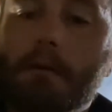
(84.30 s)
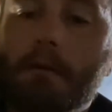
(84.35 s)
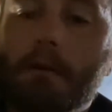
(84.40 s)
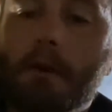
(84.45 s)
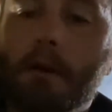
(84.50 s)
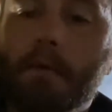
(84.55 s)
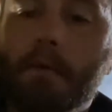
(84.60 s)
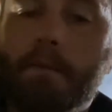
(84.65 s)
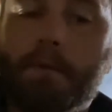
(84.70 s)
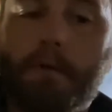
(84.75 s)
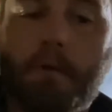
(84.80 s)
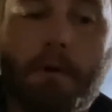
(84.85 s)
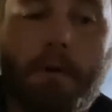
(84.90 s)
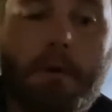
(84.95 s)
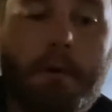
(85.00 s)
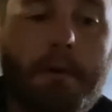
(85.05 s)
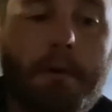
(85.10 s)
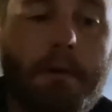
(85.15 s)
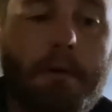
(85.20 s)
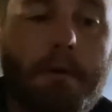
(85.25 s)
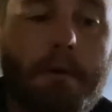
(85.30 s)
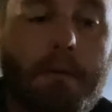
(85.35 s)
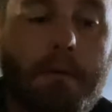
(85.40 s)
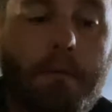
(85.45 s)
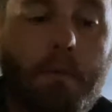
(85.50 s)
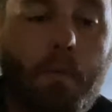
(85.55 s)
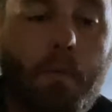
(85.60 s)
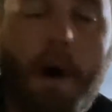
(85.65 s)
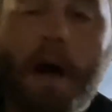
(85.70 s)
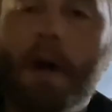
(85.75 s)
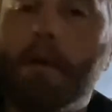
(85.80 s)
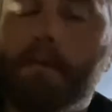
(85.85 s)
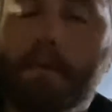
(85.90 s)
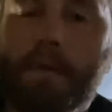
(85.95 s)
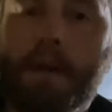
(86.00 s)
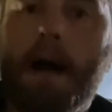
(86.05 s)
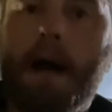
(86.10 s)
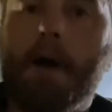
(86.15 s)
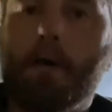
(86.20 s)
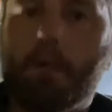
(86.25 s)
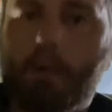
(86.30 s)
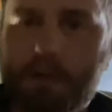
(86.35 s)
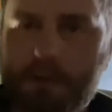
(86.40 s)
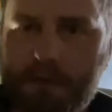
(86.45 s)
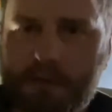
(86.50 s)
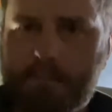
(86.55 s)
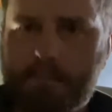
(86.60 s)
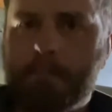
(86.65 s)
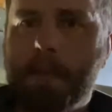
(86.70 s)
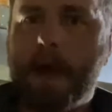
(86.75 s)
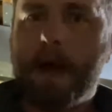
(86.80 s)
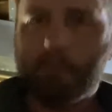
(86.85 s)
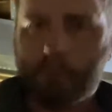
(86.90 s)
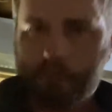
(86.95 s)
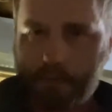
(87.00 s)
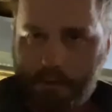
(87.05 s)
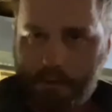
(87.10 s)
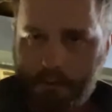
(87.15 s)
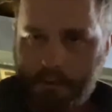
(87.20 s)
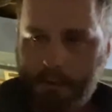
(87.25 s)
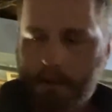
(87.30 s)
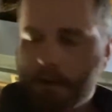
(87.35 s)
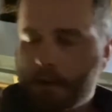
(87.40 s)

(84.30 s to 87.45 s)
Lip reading: for wildflowers and mountain